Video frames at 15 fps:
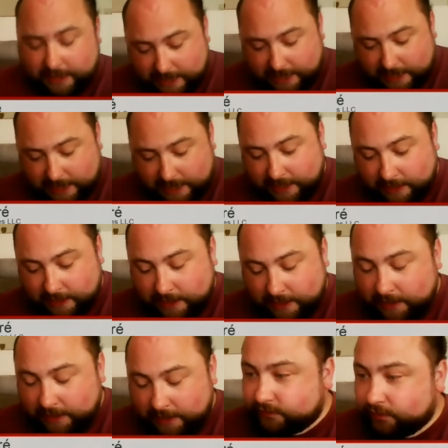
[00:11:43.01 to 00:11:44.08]
And
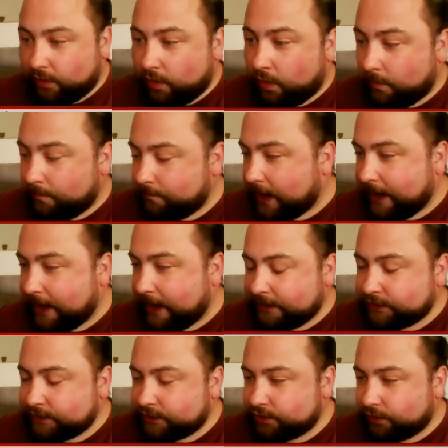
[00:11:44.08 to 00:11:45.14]
so I
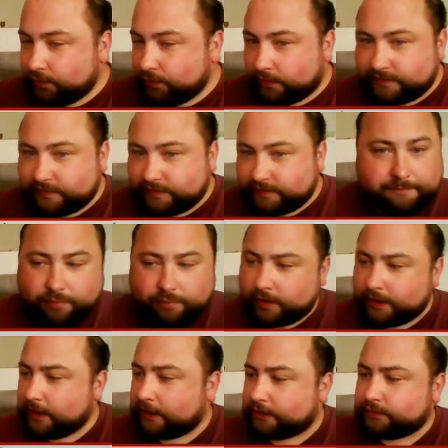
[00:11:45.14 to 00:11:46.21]
can show you a
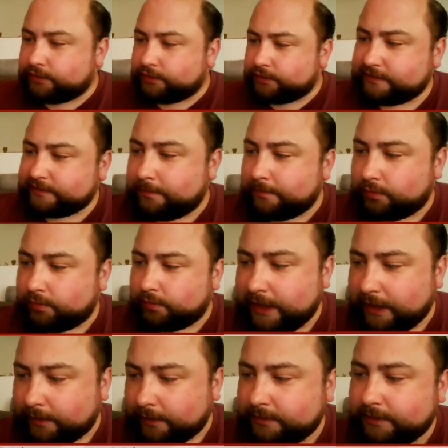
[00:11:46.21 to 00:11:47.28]
sample here, just a sample
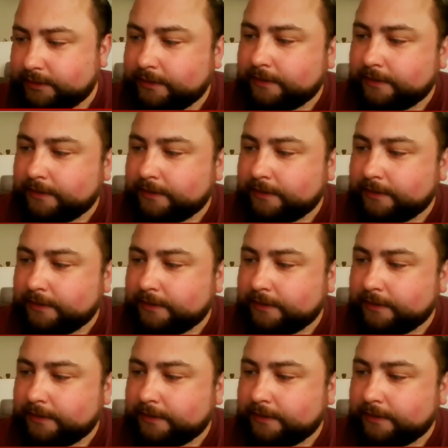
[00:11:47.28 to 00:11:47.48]
here.